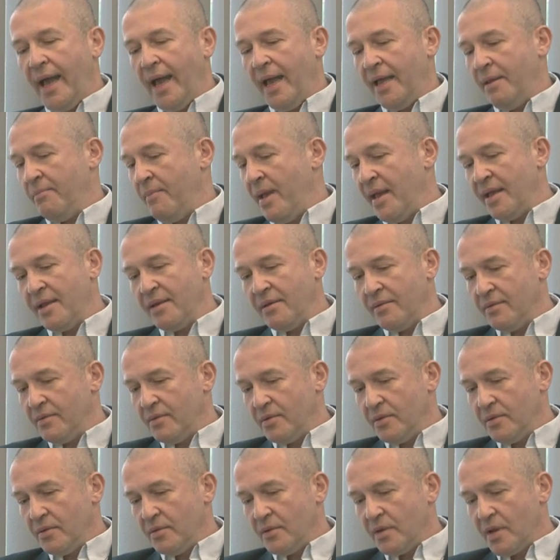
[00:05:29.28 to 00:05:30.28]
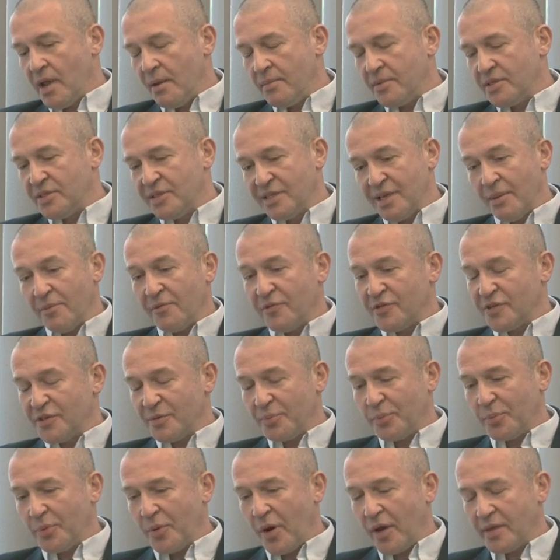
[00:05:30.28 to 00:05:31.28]
It may come as some of
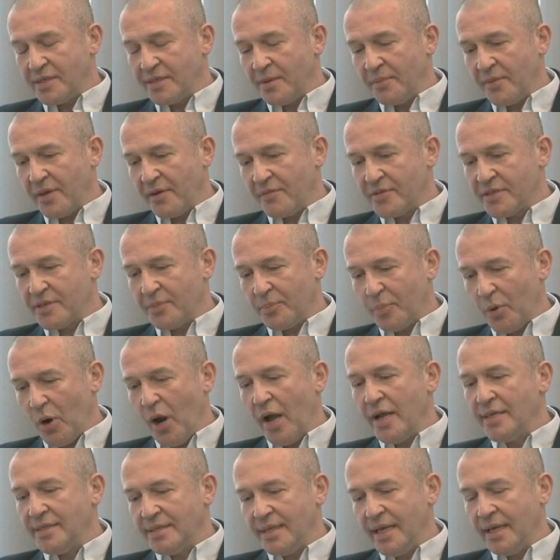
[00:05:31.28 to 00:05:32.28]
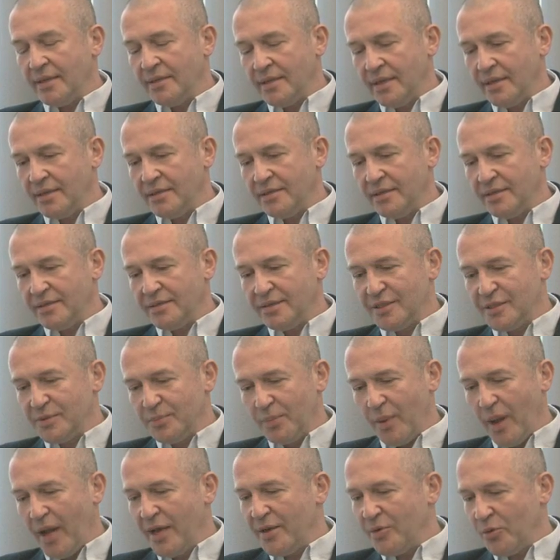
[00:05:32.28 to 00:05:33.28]
a something of a surprise then that, that
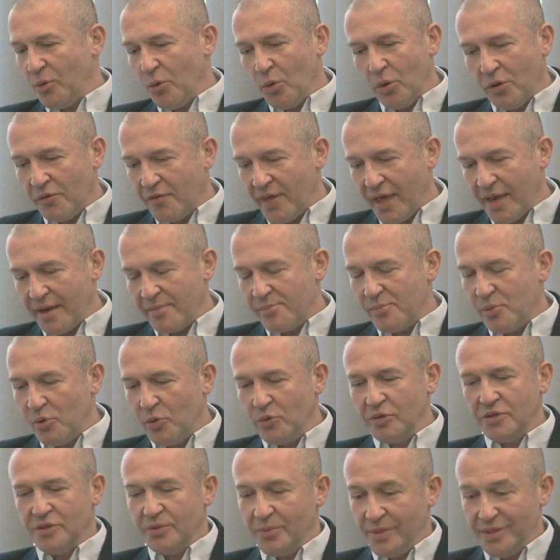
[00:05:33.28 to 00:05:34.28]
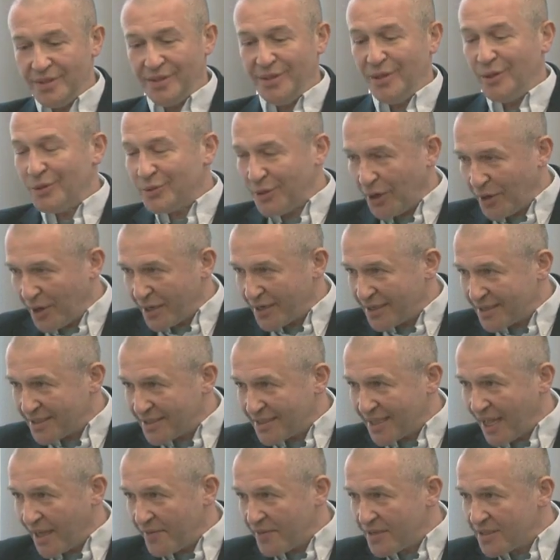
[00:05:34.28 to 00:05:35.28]
despite all of that importance, we still don't
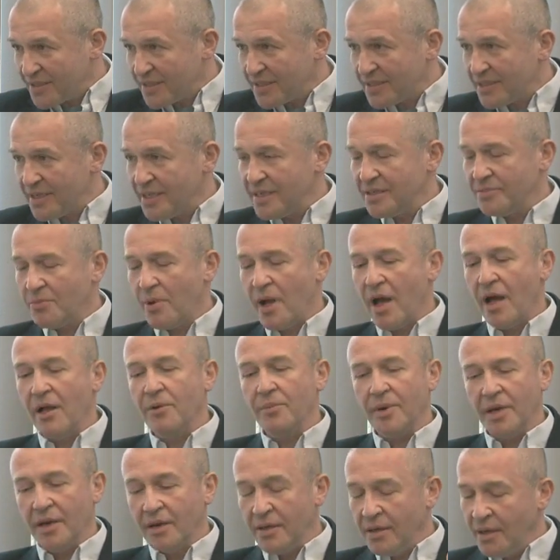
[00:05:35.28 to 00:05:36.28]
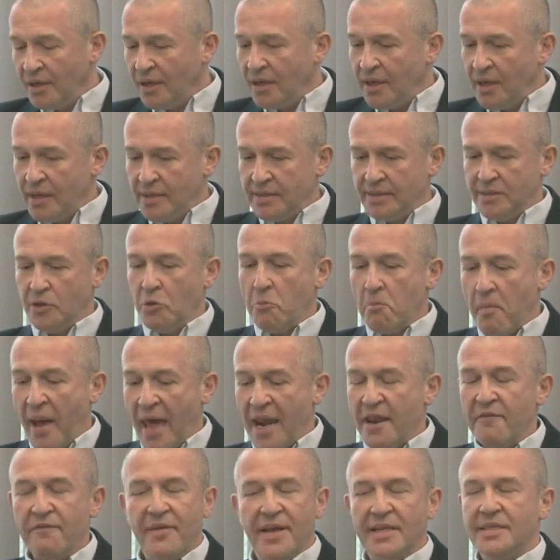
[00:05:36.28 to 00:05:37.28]
understand this disease well. We're still
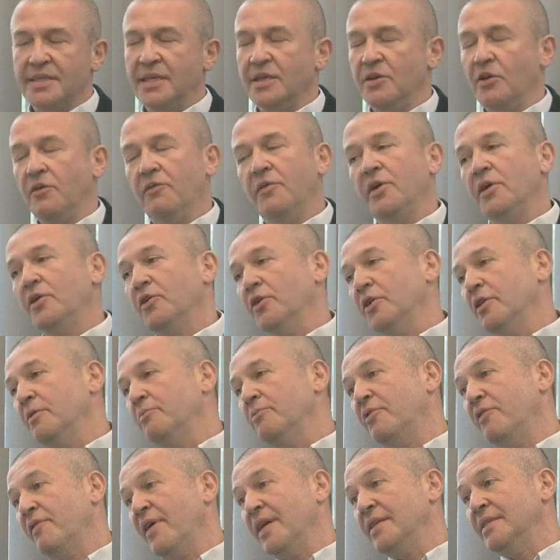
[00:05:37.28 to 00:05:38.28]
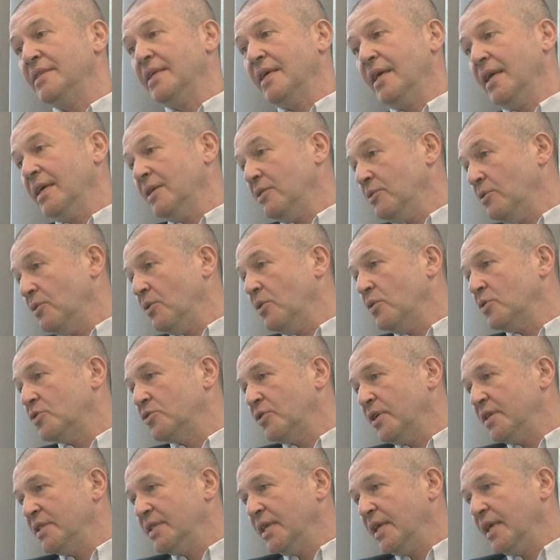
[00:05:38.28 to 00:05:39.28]
manifestly not very good at preventing it or, or
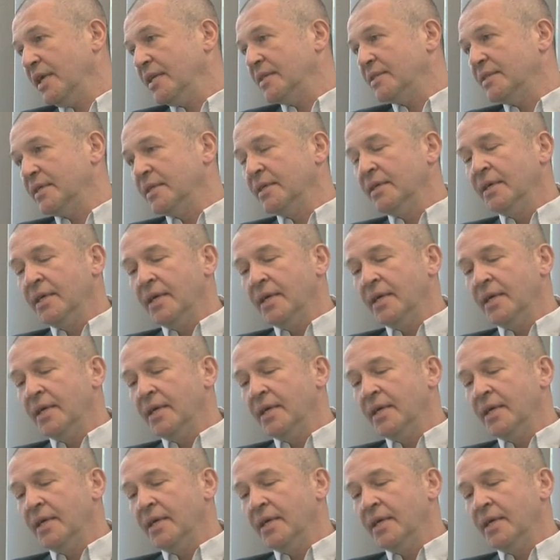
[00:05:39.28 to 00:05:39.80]
treating it.